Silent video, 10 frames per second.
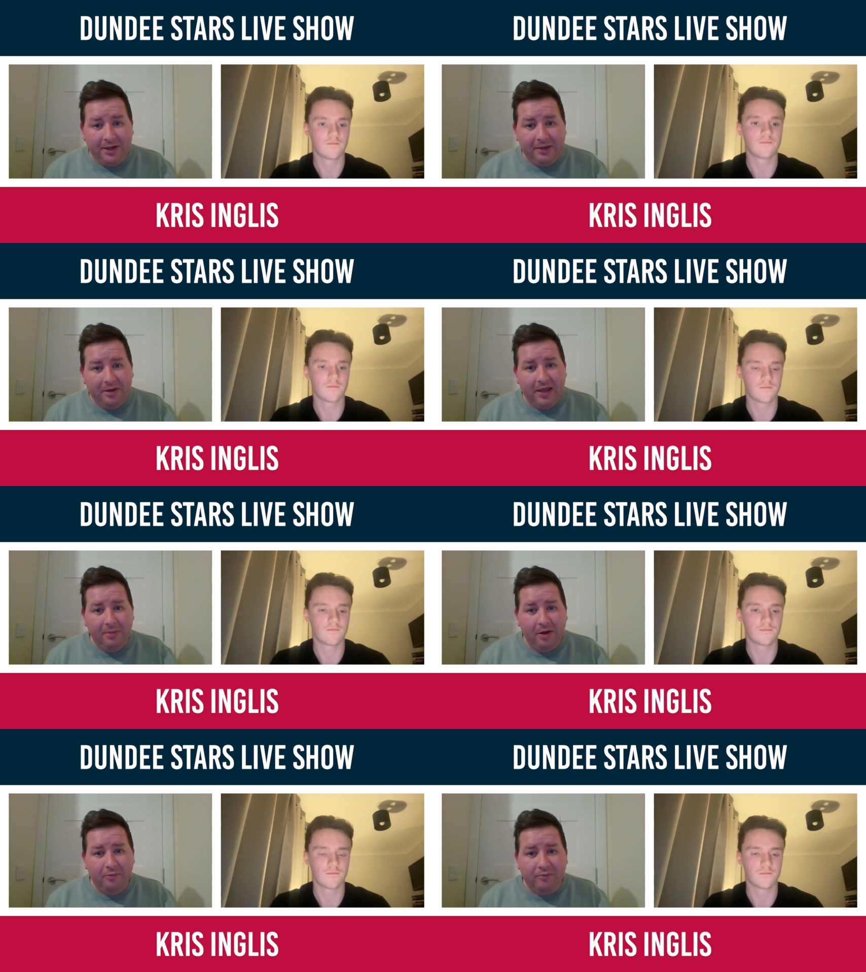Speaker 1: I mean, he
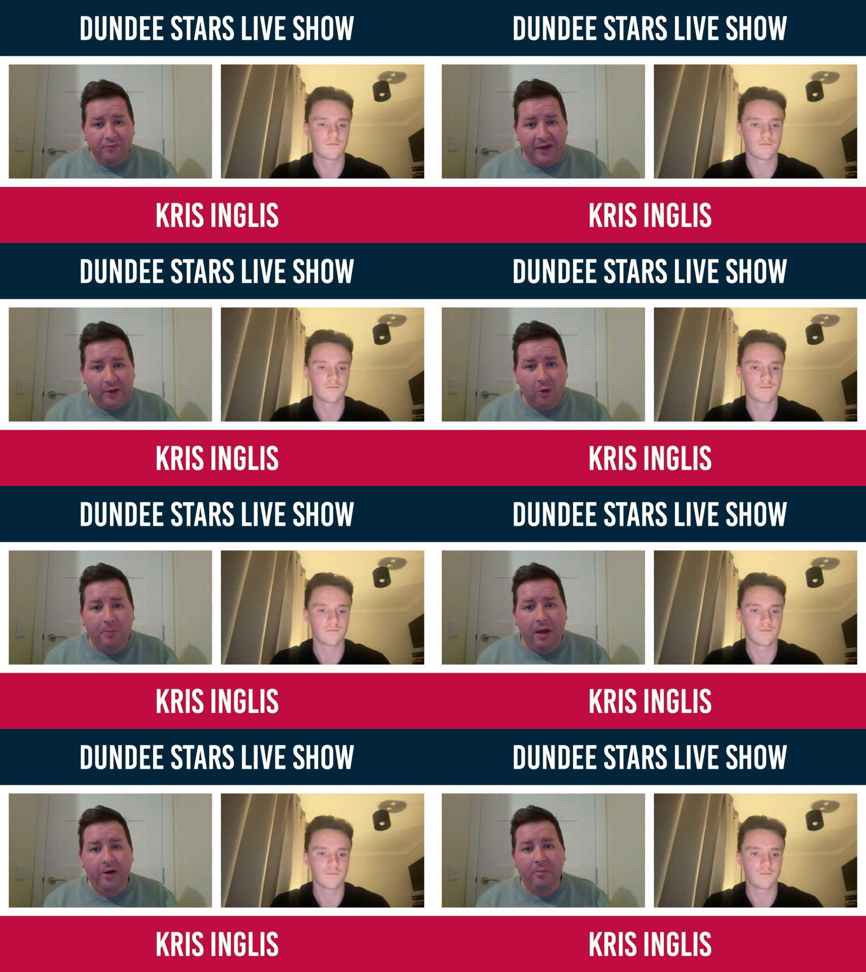became a
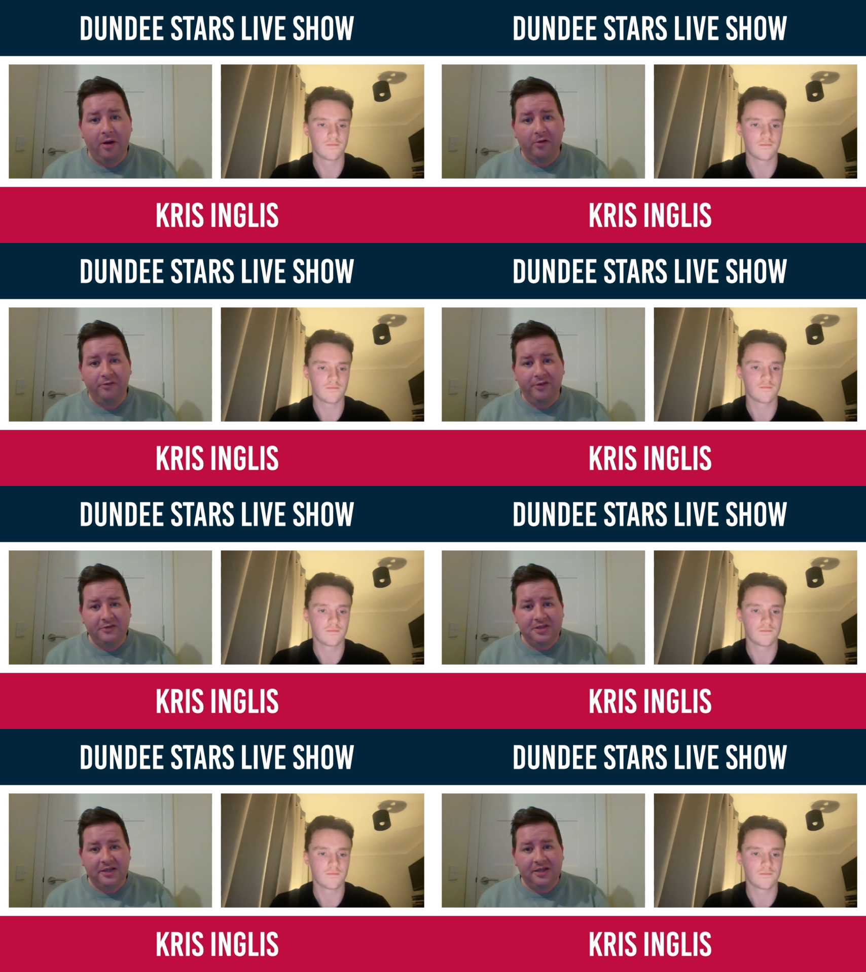vital part of Mark Lefebvre's